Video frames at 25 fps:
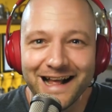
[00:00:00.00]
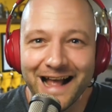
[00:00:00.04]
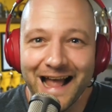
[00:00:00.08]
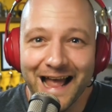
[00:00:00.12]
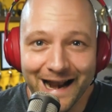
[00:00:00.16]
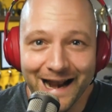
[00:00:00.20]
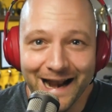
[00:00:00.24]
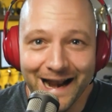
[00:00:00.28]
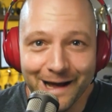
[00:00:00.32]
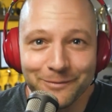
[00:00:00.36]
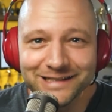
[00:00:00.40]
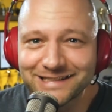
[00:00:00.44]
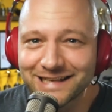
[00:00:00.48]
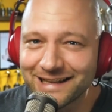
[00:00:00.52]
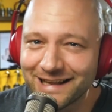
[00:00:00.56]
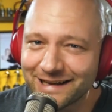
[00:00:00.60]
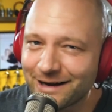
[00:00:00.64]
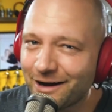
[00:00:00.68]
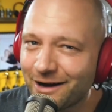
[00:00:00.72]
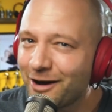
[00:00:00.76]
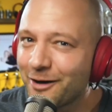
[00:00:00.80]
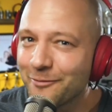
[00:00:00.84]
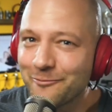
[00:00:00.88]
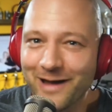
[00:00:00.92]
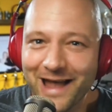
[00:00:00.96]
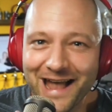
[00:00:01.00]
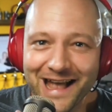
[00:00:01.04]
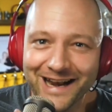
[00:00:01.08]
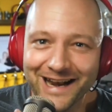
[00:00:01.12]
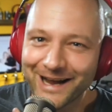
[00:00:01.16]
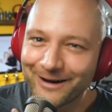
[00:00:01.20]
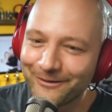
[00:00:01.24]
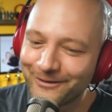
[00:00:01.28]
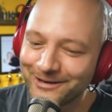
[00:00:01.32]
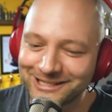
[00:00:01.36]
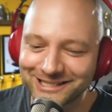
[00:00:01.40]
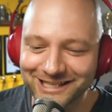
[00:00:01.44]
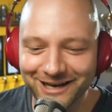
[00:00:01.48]
And I'm going to say like, oh man,
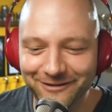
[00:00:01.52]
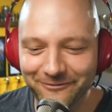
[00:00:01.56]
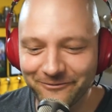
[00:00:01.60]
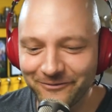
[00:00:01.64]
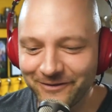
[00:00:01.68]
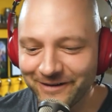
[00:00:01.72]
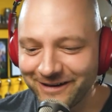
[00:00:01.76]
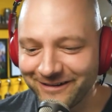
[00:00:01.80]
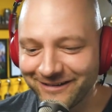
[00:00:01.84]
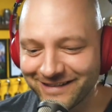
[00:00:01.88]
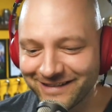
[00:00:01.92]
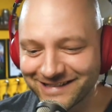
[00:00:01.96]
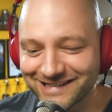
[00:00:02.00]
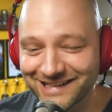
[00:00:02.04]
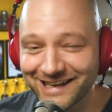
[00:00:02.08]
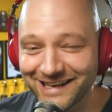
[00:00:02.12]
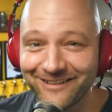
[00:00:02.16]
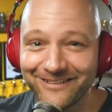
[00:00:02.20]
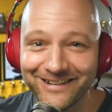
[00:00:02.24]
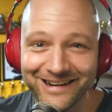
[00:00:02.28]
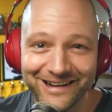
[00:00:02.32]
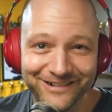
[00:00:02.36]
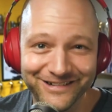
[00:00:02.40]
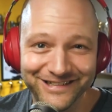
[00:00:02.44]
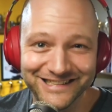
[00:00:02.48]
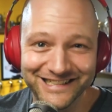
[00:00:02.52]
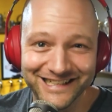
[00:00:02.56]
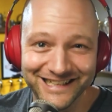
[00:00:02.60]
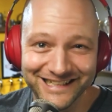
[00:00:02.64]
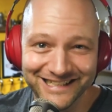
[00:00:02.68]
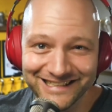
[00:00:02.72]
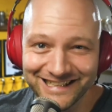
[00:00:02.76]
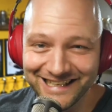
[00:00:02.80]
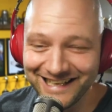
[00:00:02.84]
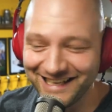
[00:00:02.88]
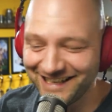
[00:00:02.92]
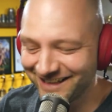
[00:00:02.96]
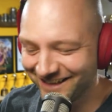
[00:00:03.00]
I wish I had figured this out when I was
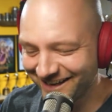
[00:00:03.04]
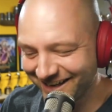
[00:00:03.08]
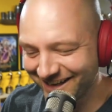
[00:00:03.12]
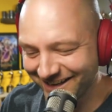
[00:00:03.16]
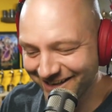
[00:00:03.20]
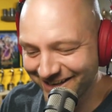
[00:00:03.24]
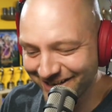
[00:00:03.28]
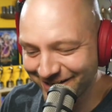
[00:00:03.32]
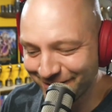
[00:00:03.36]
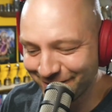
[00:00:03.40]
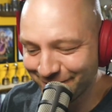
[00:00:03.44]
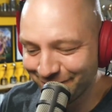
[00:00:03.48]
sixteen like you.